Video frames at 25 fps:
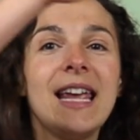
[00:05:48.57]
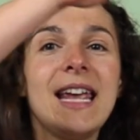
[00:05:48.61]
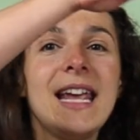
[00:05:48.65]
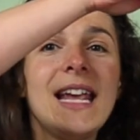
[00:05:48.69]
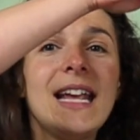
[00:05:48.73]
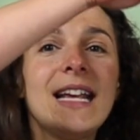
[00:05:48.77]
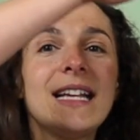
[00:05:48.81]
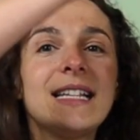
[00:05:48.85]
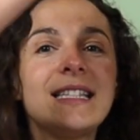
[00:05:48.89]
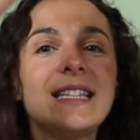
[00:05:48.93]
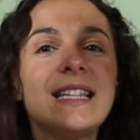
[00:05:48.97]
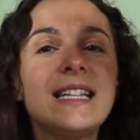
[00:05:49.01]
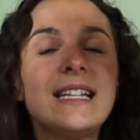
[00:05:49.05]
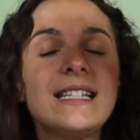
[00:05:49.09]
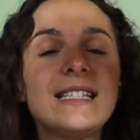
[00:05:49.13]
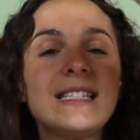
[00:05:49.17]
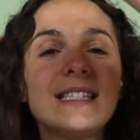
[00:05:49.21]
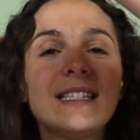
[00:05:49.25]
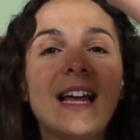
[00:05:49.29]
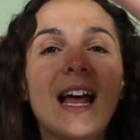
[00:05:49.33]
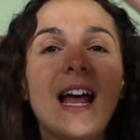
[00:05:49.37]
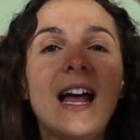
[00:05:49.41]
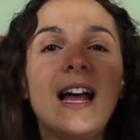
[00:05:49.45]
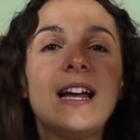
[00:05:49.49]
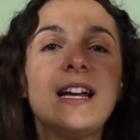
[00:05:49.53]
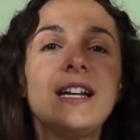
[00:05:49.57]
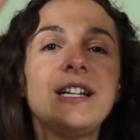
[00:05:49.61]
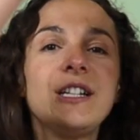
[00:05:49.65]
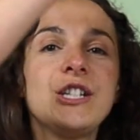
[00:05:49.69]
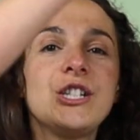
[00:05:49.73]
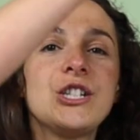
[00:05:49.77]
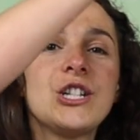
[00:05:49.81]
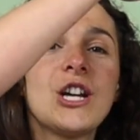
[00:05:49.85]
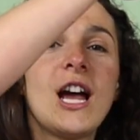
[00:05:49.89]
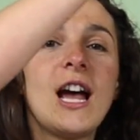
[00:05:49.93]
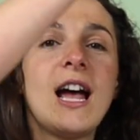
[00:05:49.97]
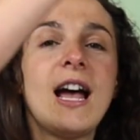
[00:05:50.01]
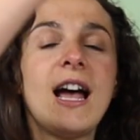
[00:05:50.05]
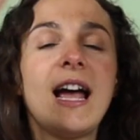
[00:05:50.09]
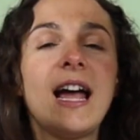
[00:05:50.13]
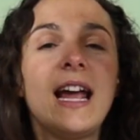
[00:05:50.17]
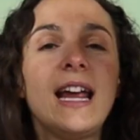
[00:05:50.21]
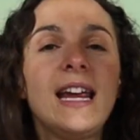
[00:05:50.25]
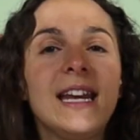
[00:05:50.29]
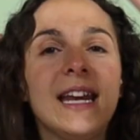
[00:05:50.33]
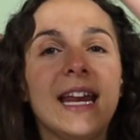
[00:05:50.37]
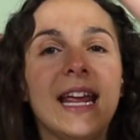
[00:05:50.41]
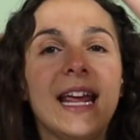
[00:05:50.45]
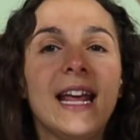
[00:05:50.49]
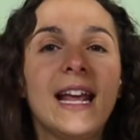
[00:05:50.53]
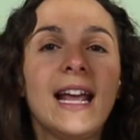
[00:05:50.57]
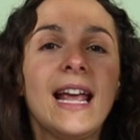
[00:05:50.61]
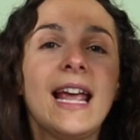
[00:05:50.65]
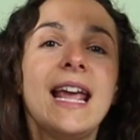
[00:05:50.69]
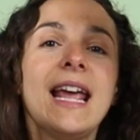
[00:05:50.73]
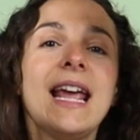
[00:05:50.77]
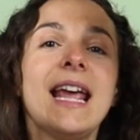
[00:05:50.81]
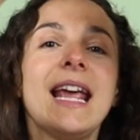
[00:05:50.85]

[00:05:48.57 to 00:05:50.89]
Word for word: Is the sun shining?